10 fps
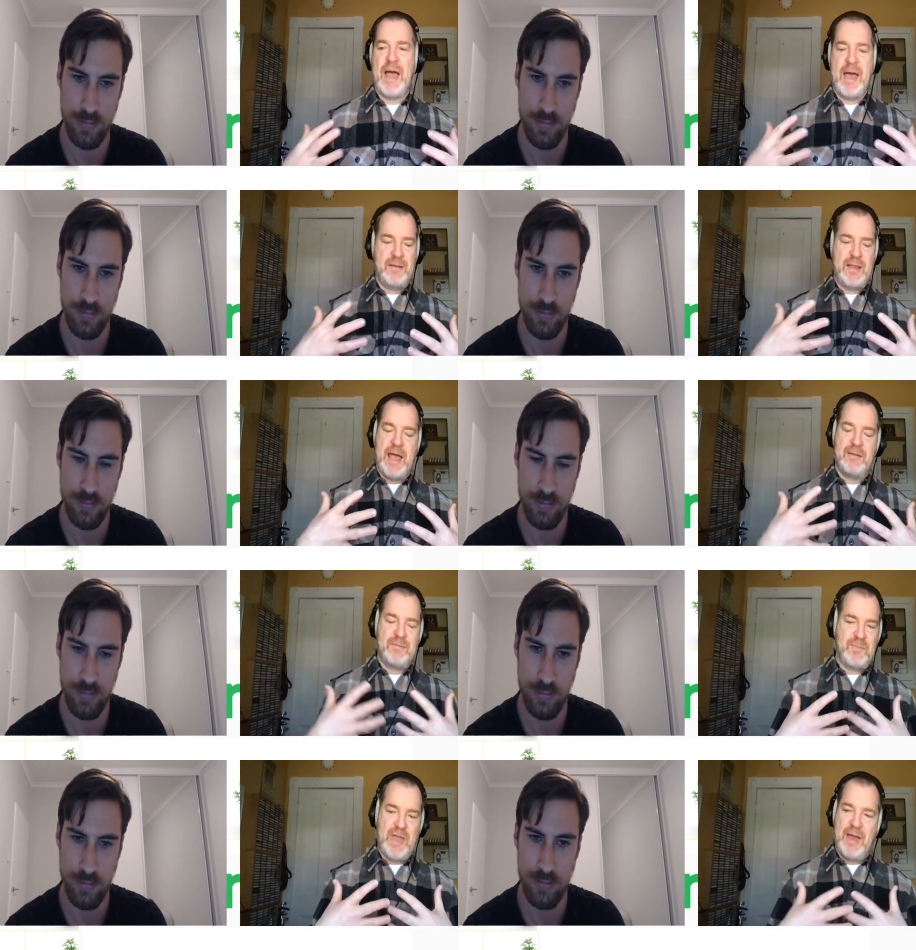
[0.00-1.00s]
Speaker 1: that that
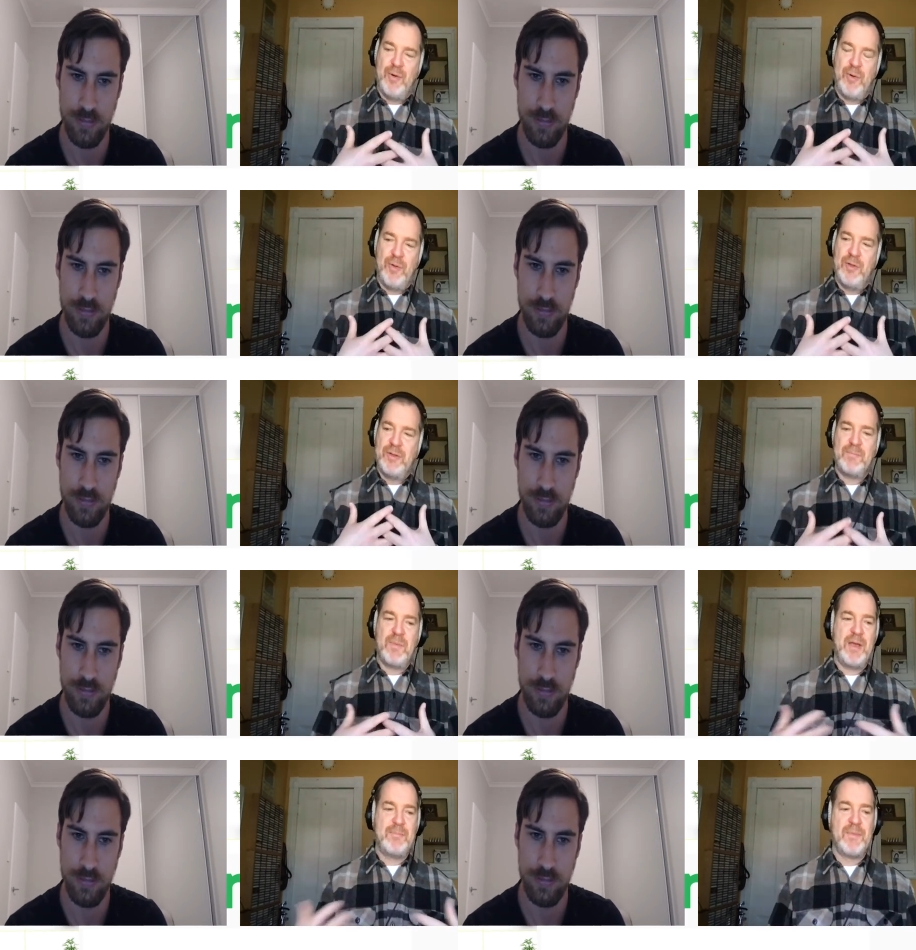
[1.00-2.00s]
that whole
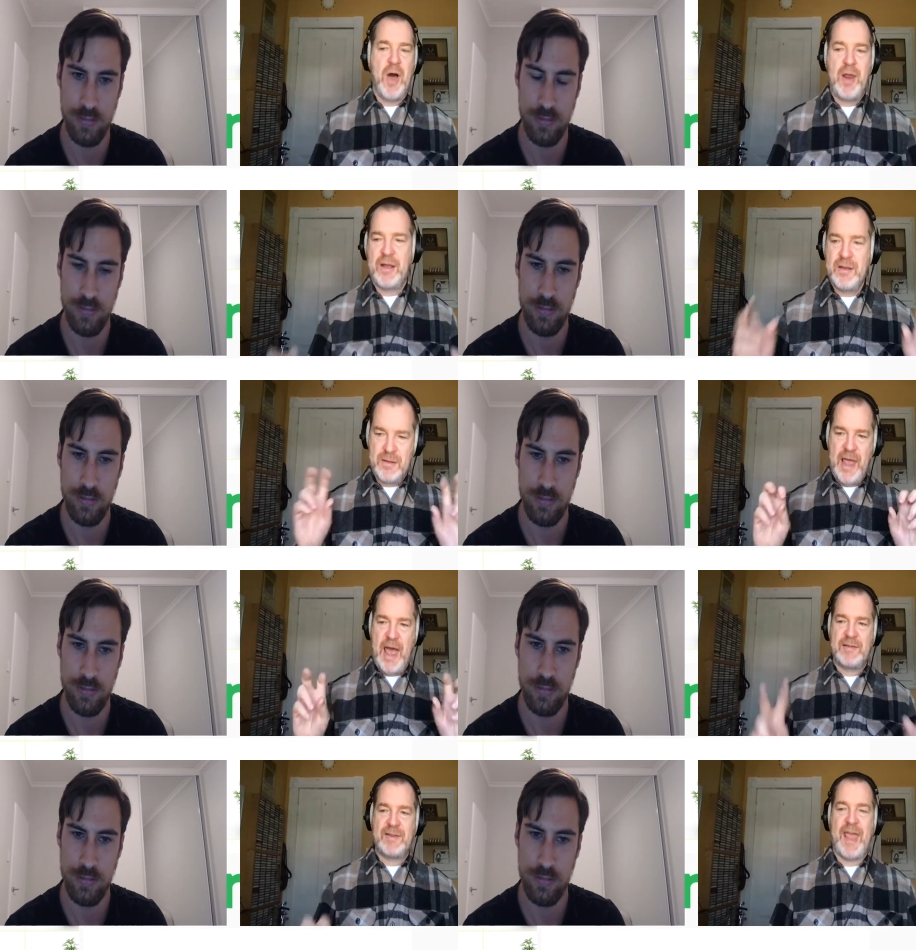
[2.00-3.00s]
hypnotic
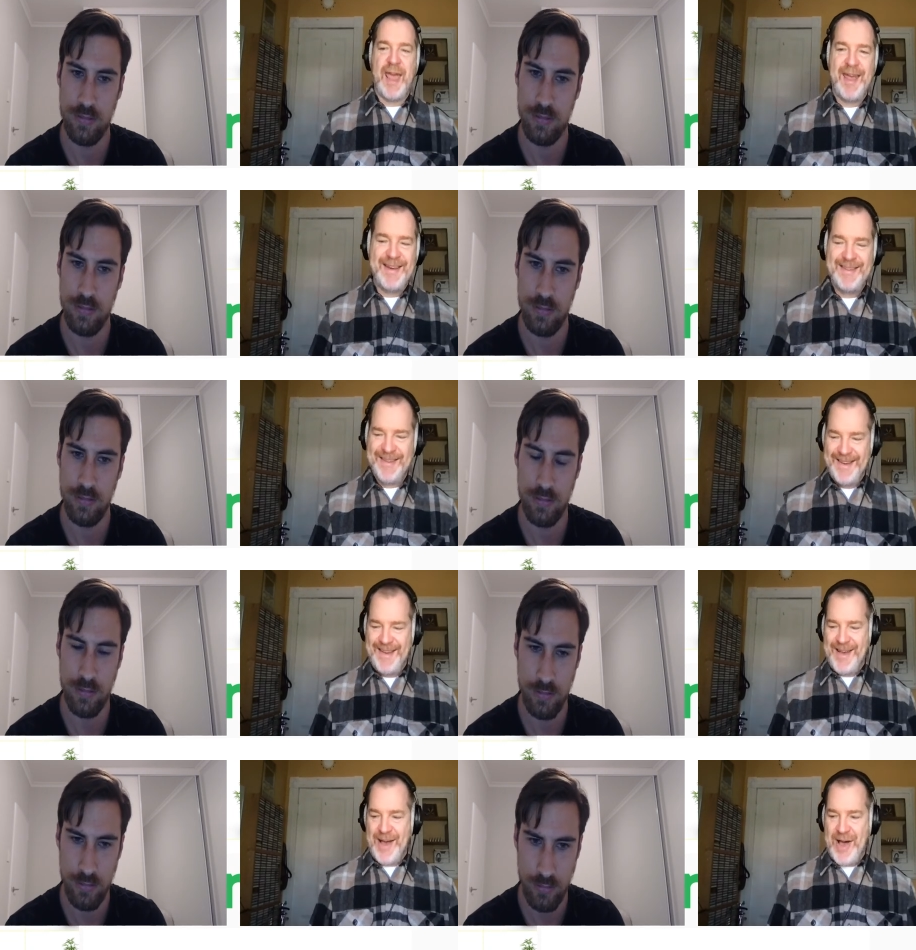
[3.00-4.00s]
cascade
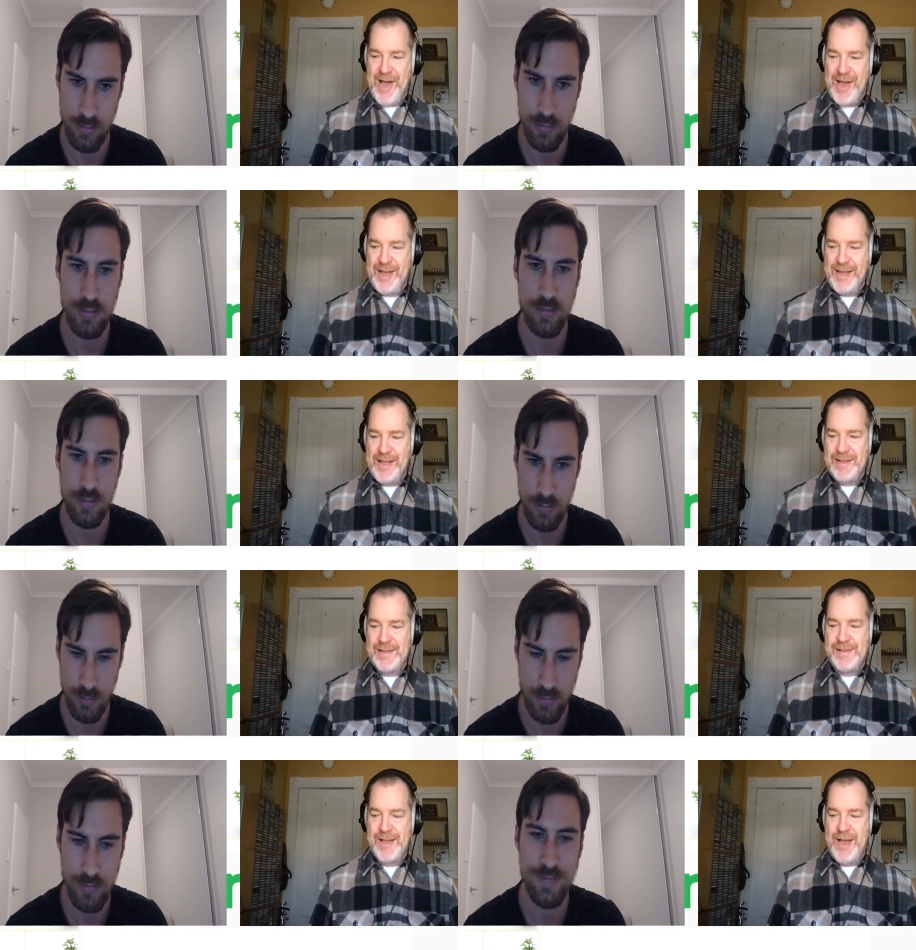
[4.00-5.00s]
uh,
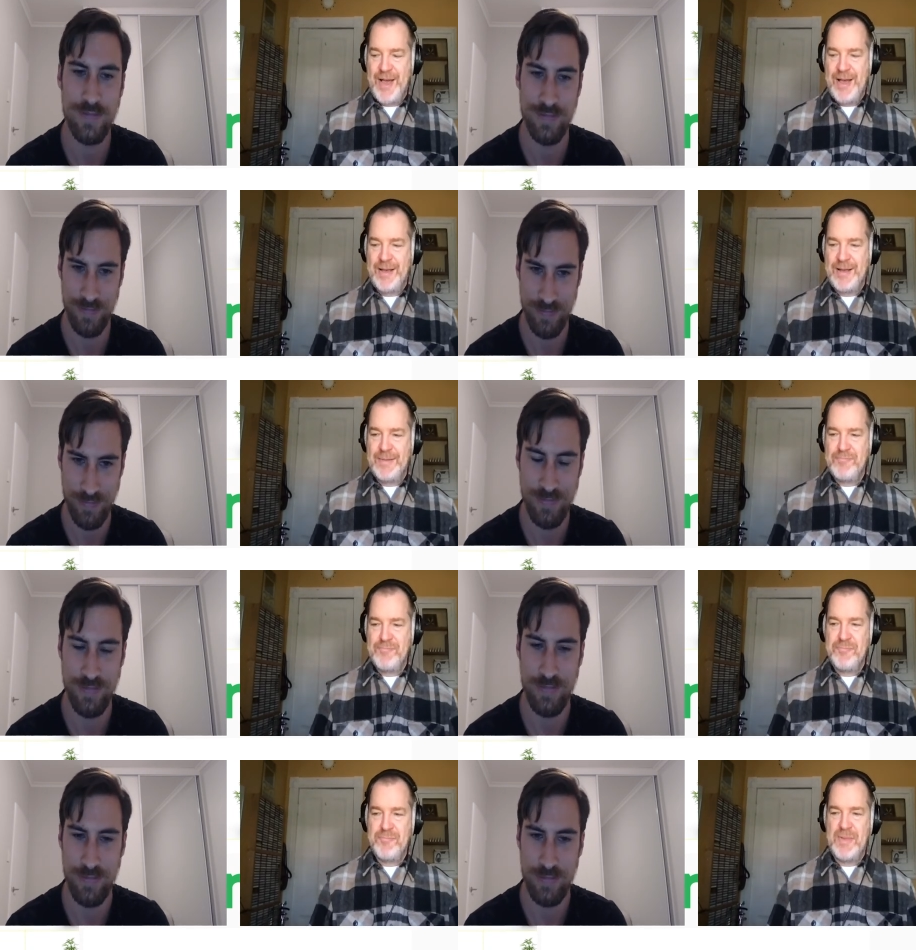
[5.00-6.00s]
is. Uh,
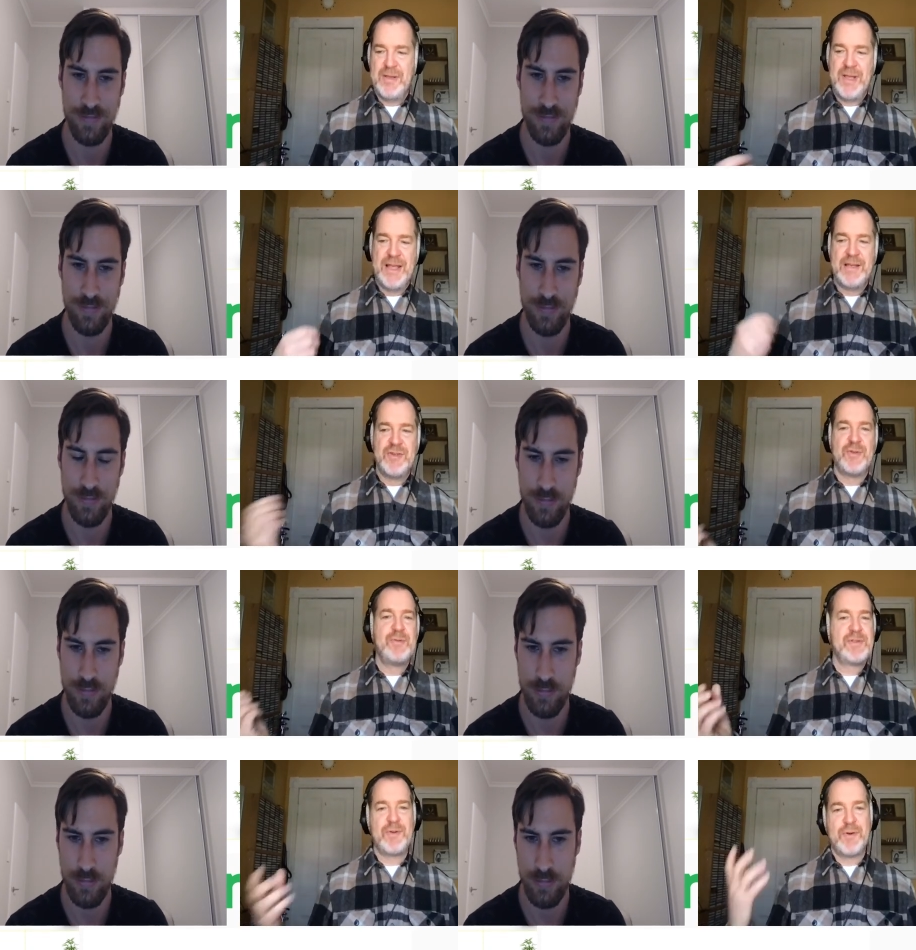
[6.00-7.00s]

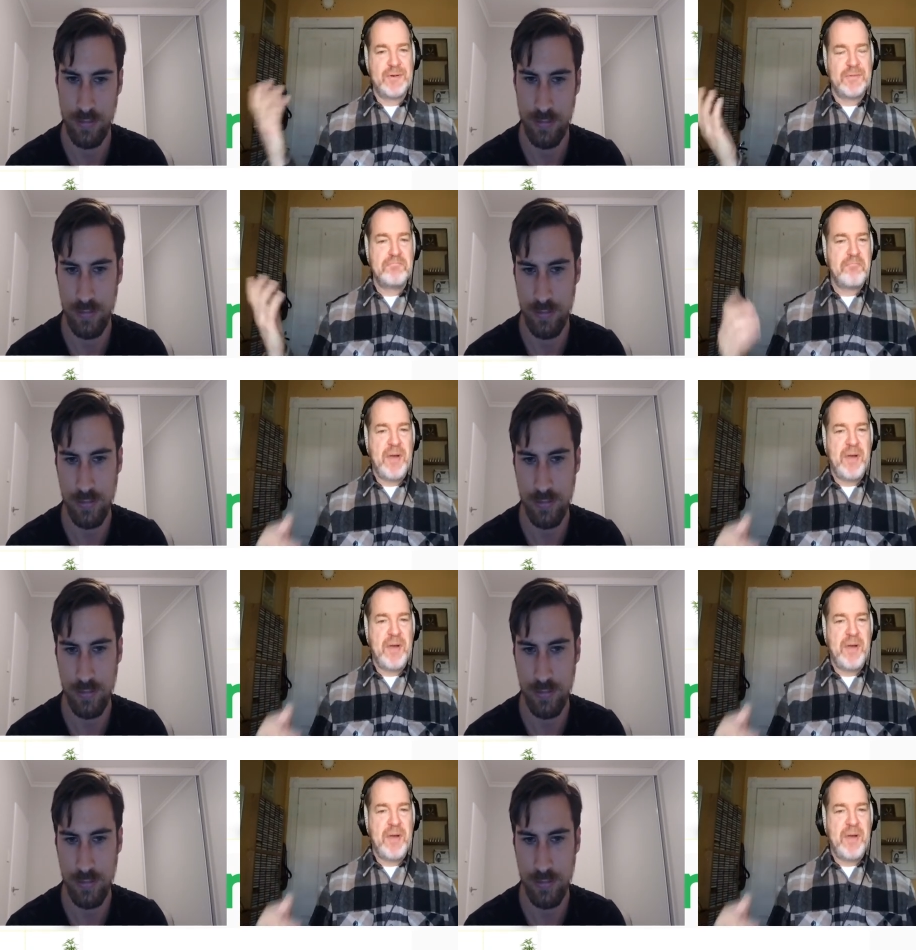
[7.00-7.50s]
induced or